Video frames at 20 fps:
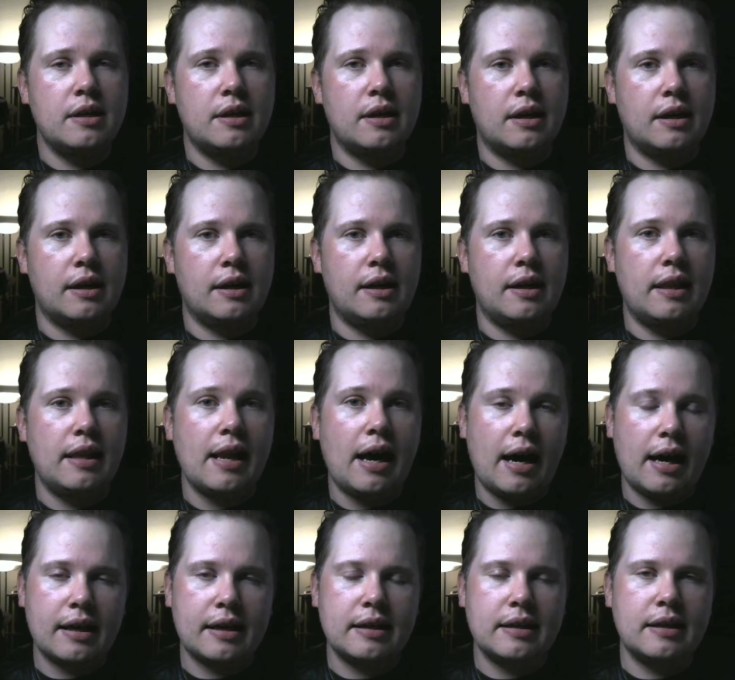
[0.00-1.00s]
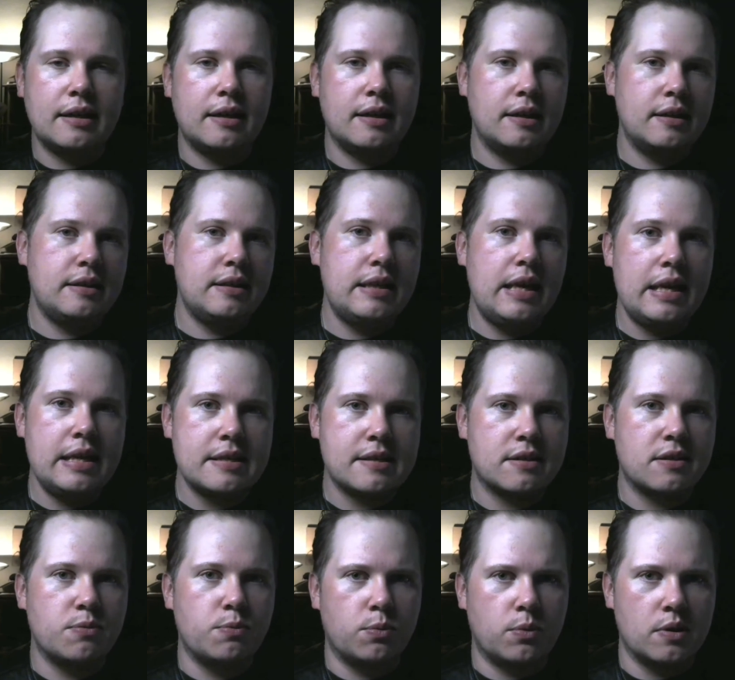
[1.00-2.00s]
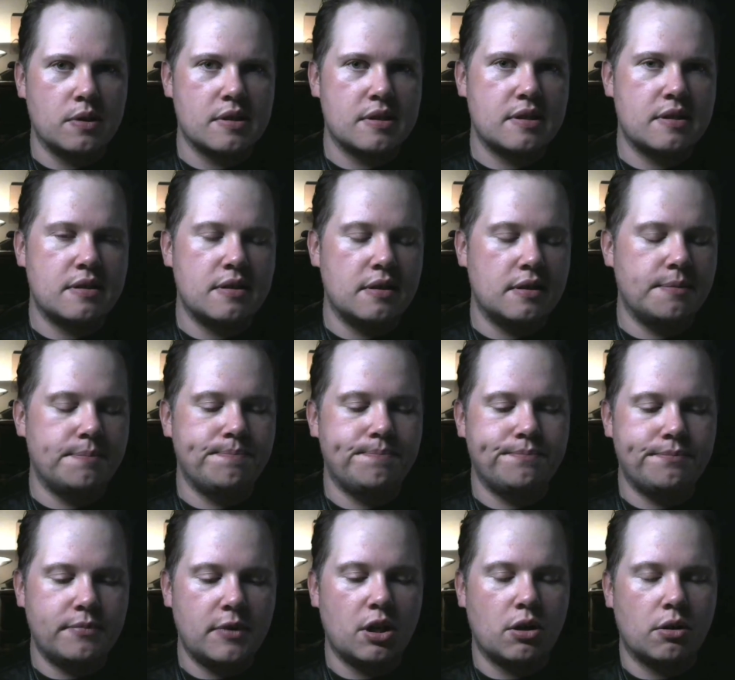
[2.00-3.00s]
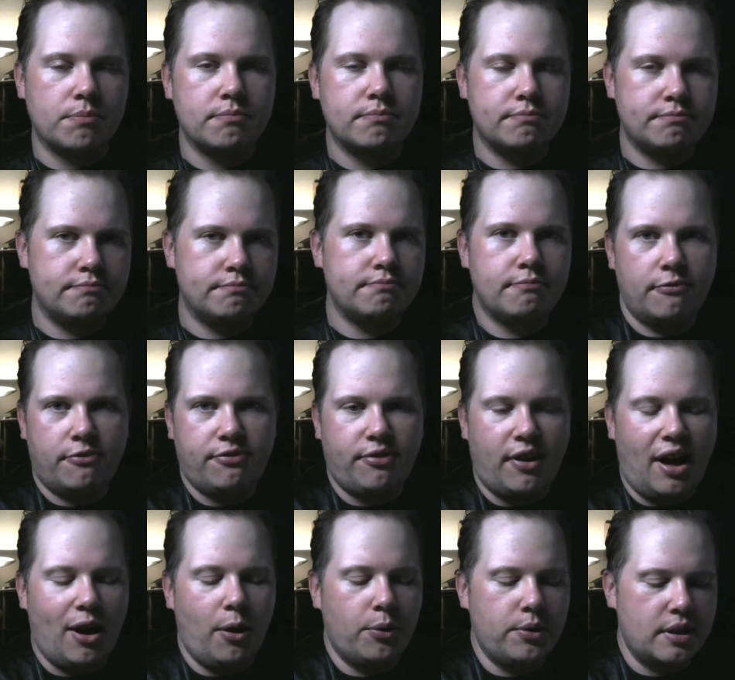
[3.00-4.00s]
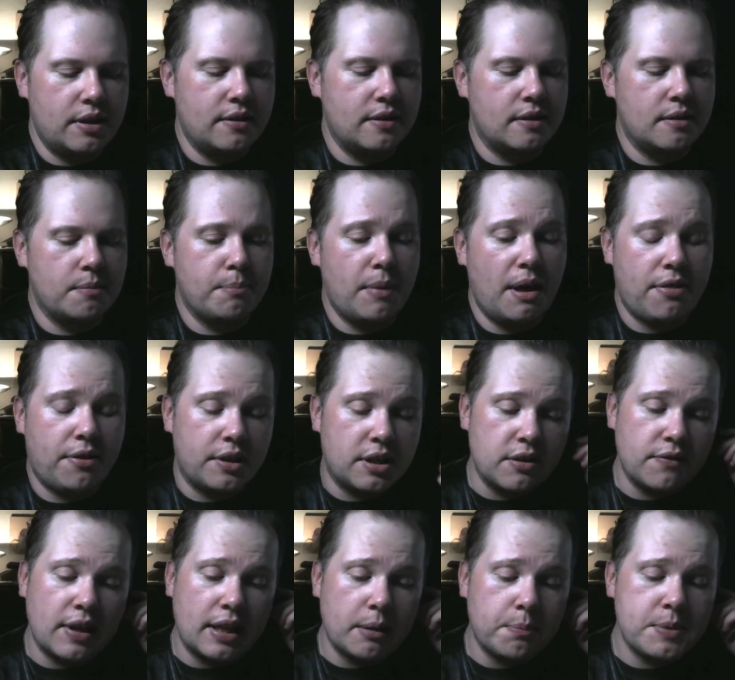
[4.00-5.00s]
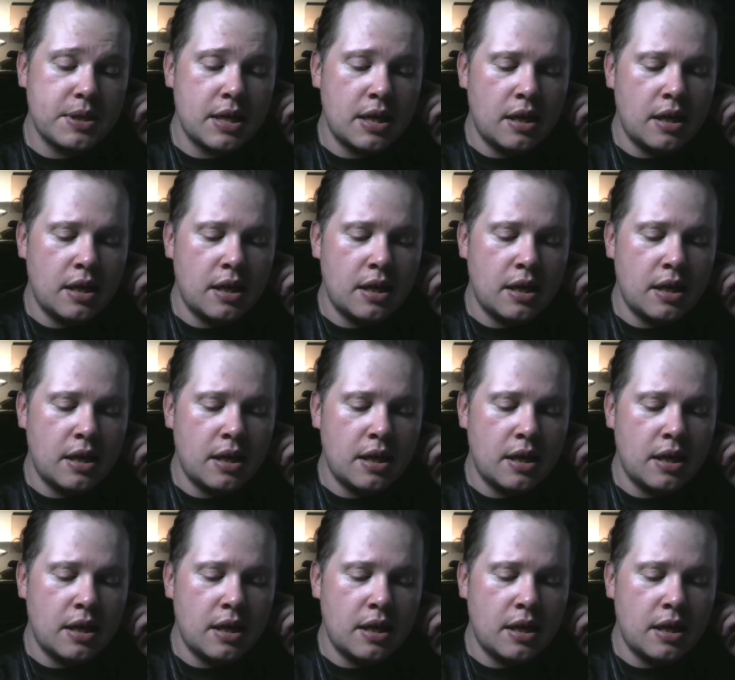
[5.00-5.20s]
lager yeast was found and the method developed.